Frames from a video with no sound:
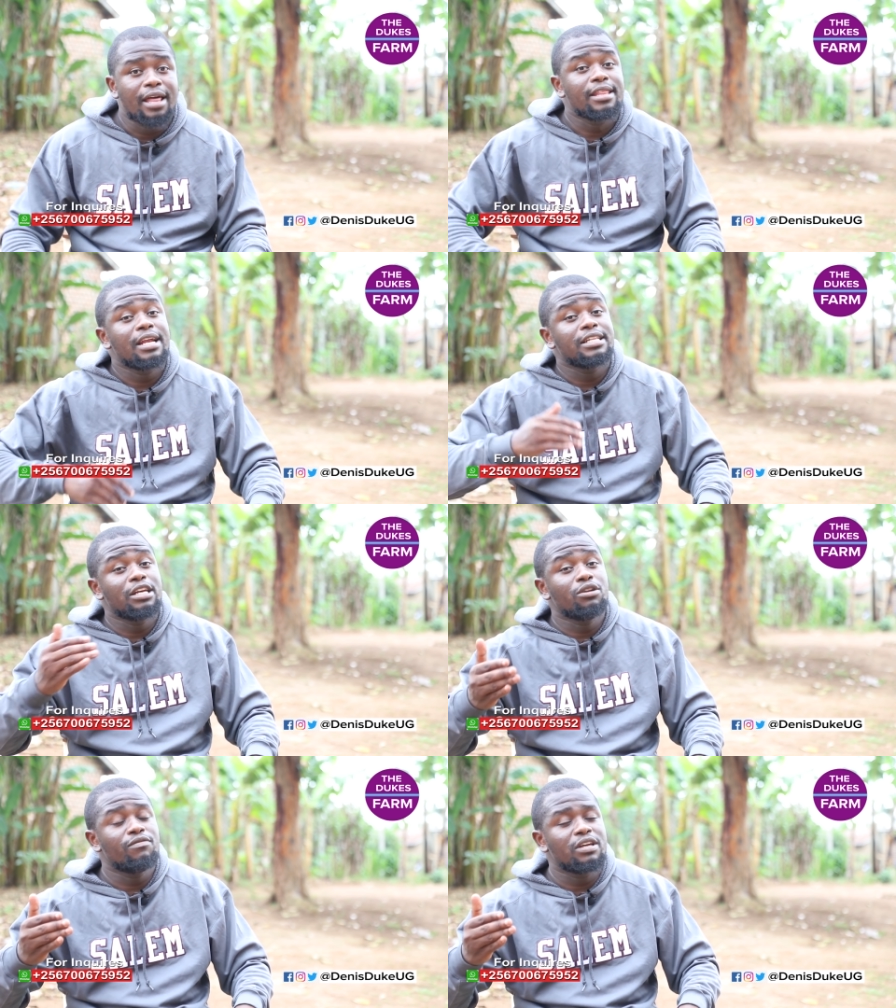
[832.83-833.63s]
And then at
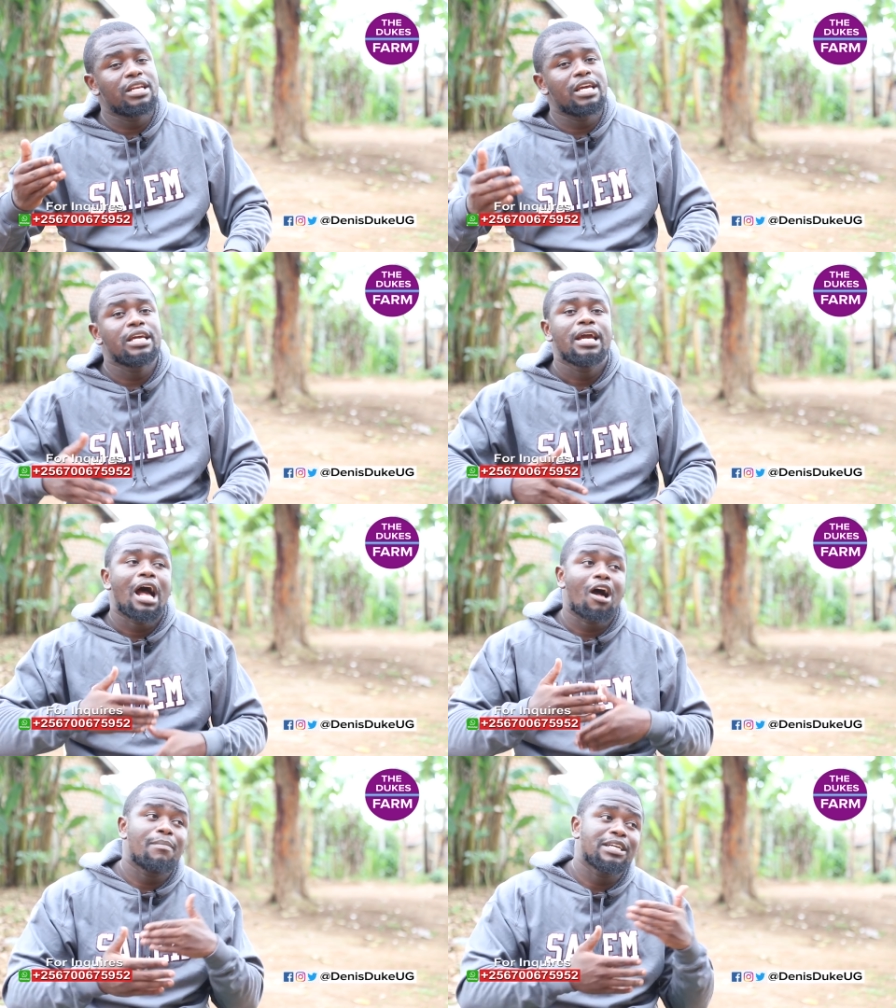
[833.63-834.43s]
the end of the day,
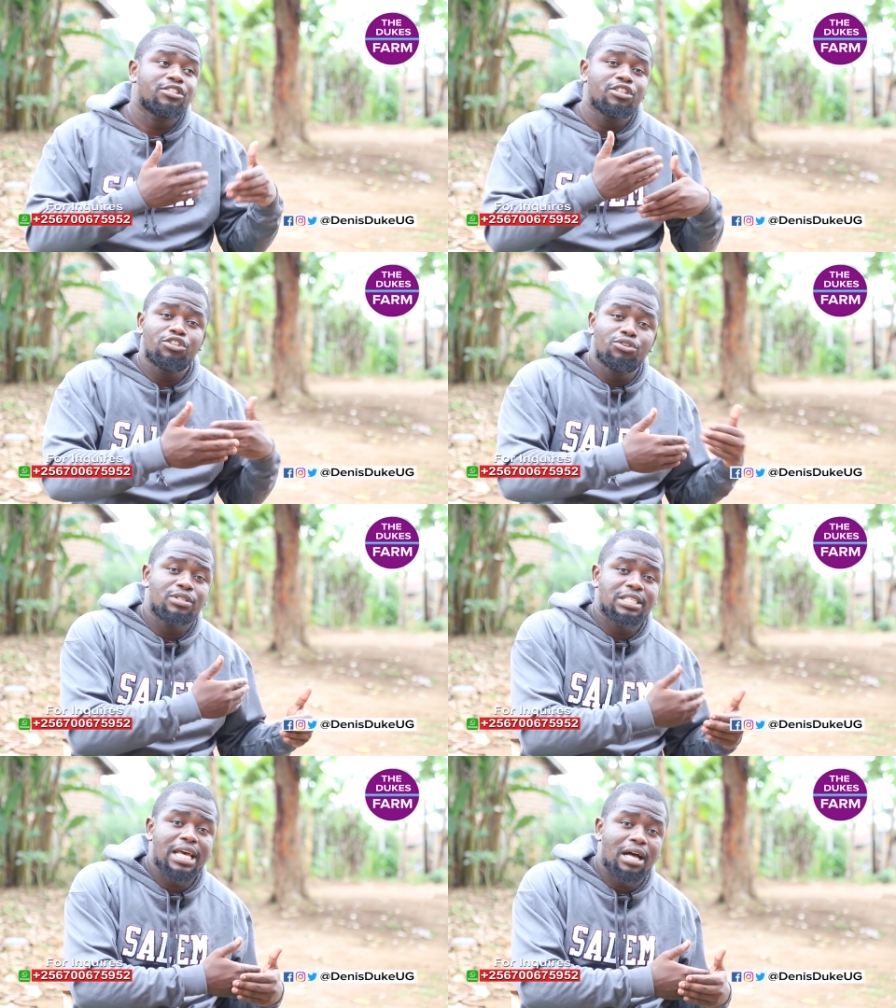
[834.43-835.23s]
how much did you
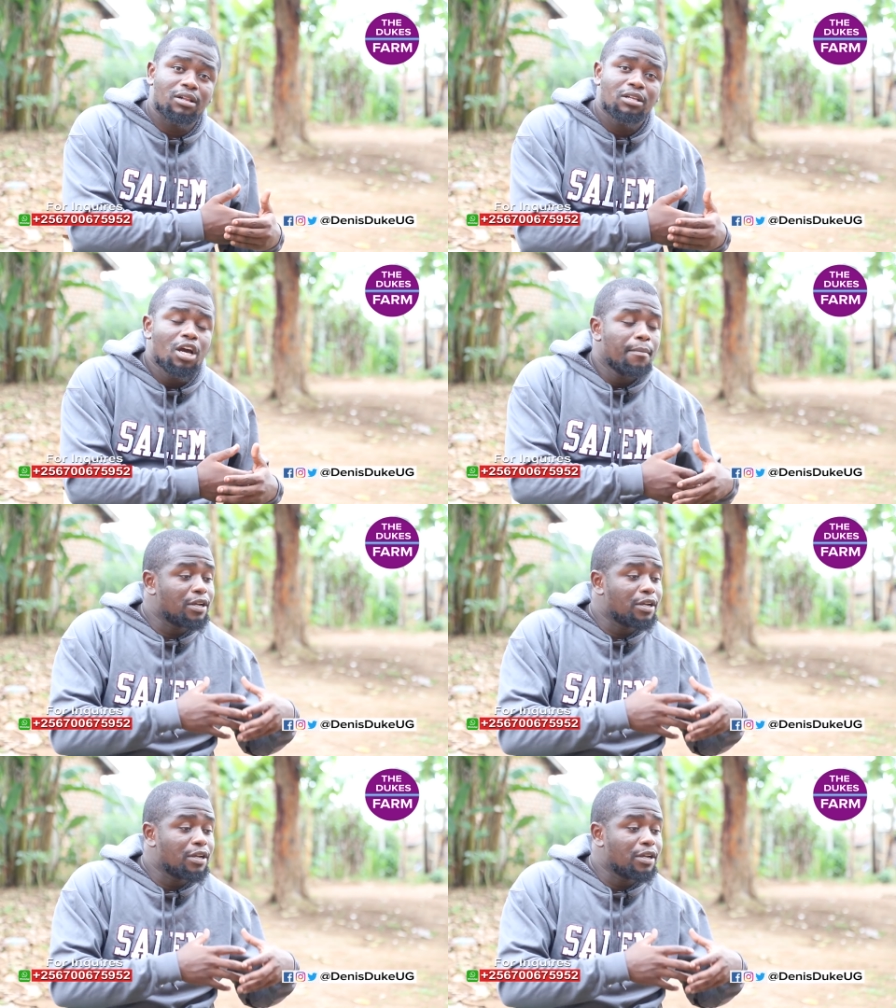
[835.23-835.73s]
sell?